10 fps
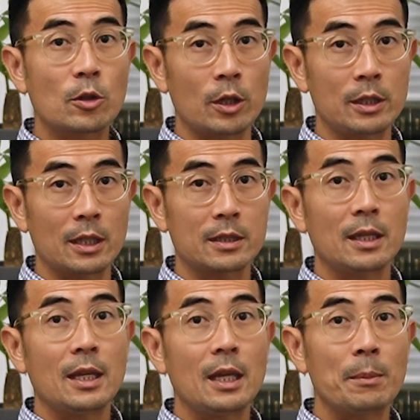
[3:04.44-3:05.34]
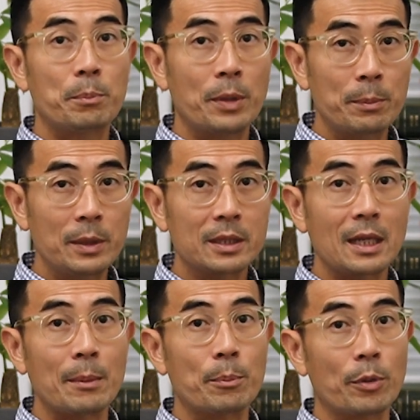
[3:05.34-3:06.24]
conduct in public
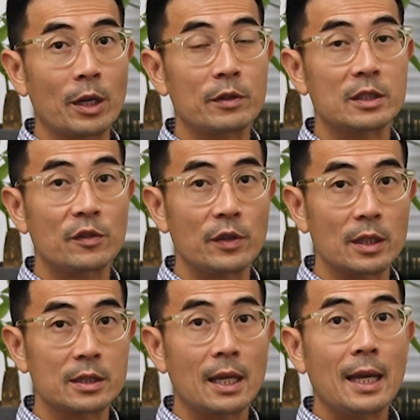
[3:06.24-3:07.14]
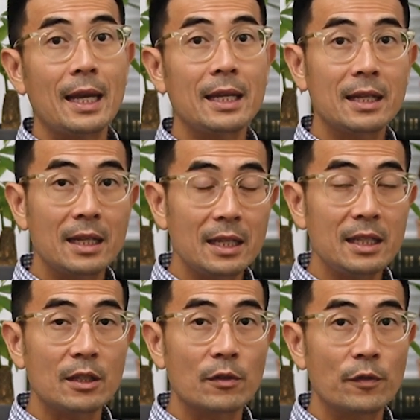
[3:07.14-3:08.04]
and private spheres, and
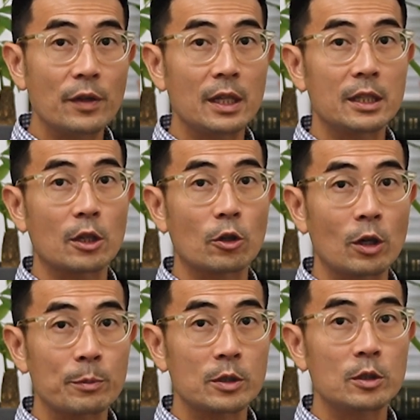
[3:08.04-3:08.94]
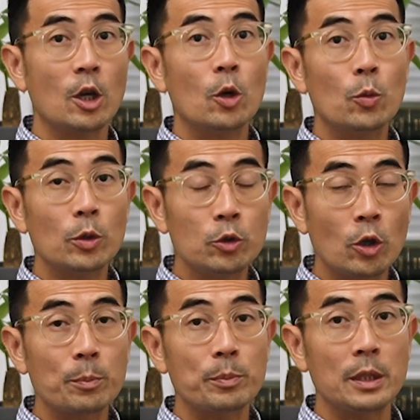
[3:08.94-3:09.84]
clearly convey that corruption will
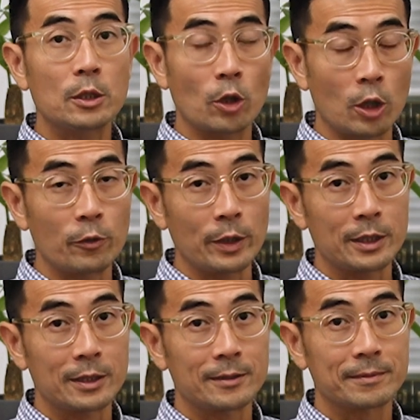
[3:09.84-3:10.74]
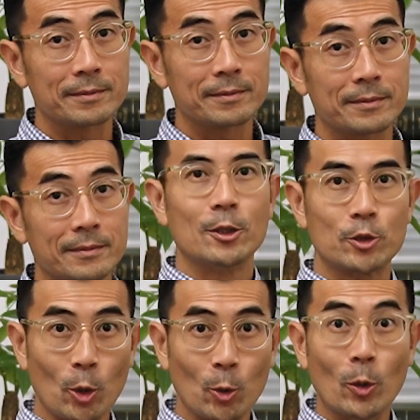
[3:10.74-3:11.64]
not be tolerated.
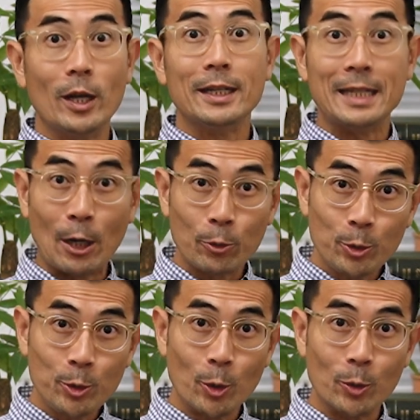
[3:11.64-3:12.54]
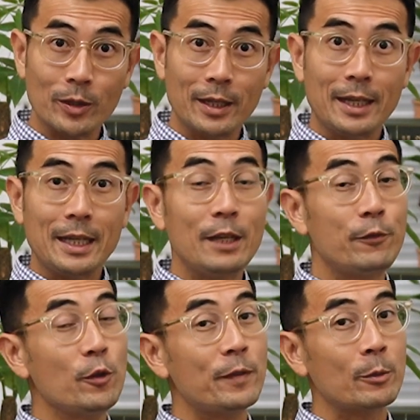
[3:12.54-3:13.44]
So, now you know. If
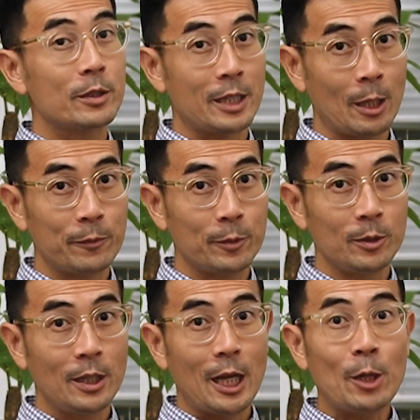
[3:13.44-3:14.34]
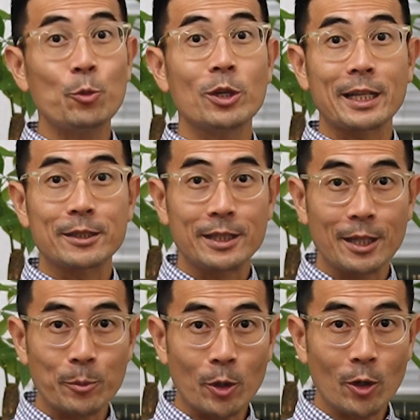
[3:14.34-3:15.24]
you found this helpful and would like to
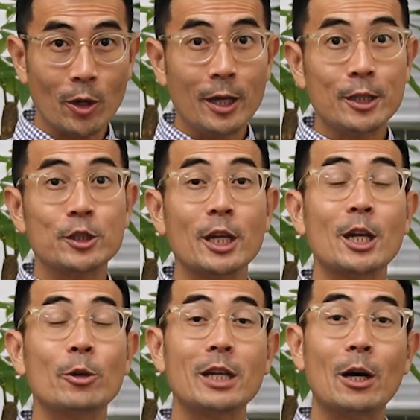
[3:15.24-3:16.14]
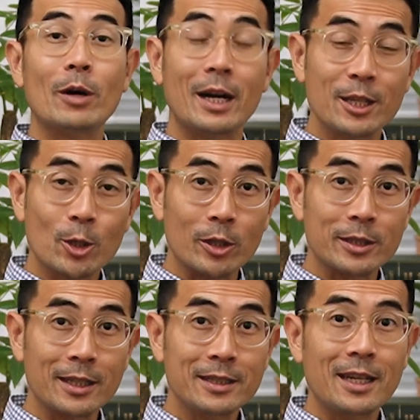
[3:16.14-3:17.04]
hear more, check out our other
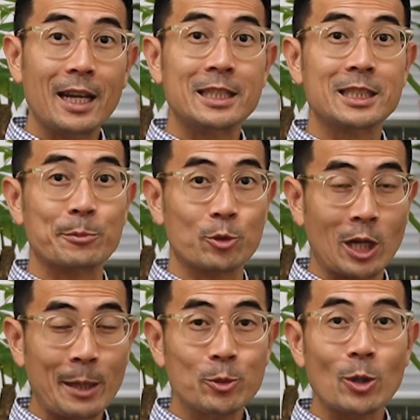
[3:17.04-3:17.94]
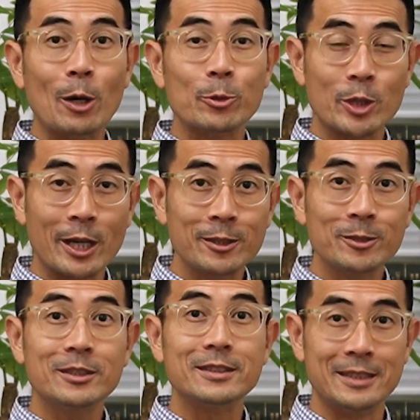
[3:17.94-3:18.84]
content and subscribe to our
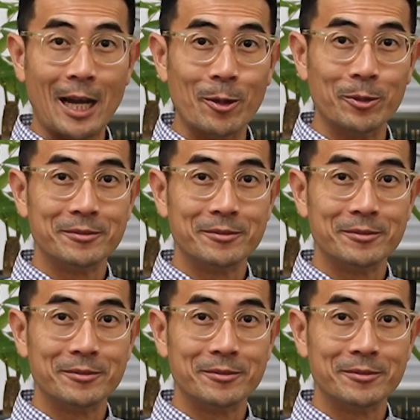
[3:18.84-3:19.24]
channel now.